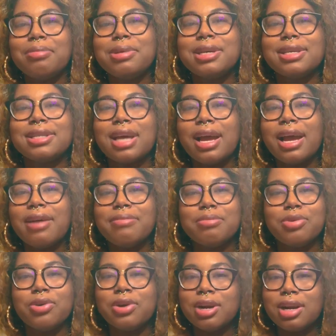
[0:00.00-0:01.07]
because I have
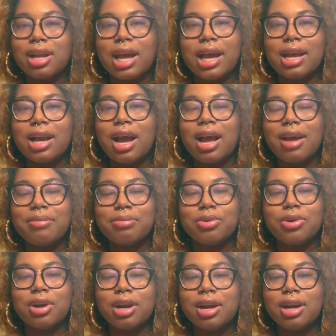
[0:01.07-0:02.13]
more. Like I have
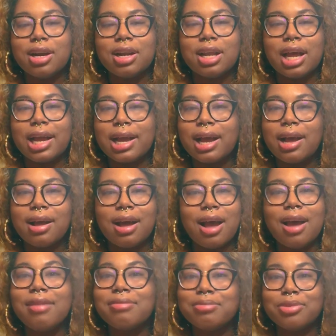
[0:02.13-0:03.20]
more, like I
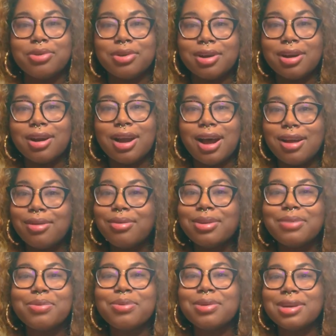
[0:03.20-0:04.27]
have more. I don't
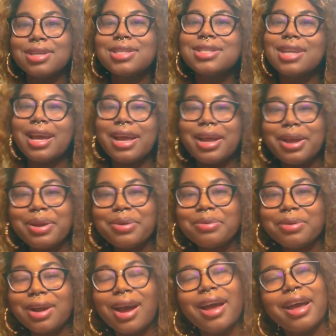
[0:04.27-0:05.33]
even wanna say
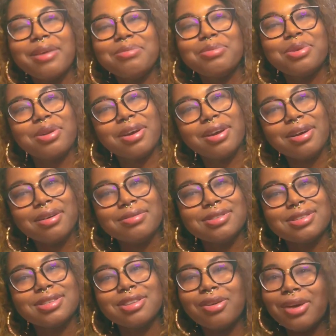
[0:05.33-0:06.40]
what I have more of,
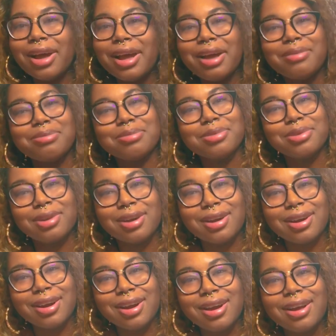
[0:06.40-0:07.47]
just know I have more
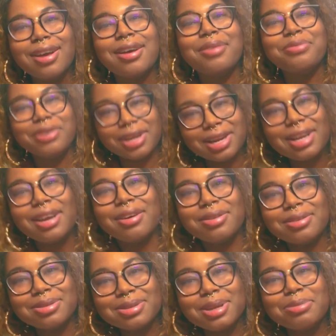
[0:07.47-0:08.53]

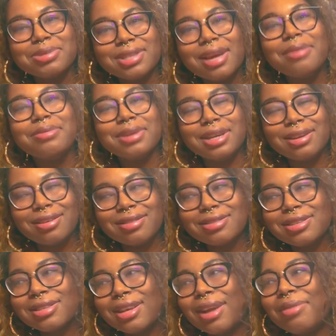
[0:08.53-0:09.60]
videos. I'm saying videos
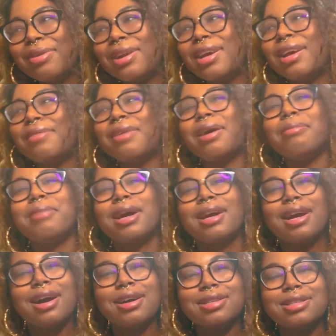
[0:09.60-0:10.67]
because I don't want to give out my
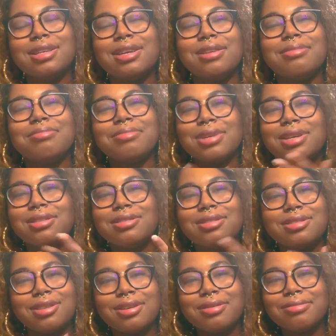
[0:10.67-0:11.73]
content because
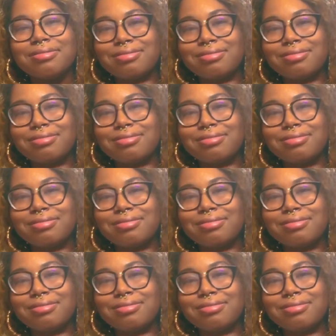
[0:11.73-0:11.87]
you know,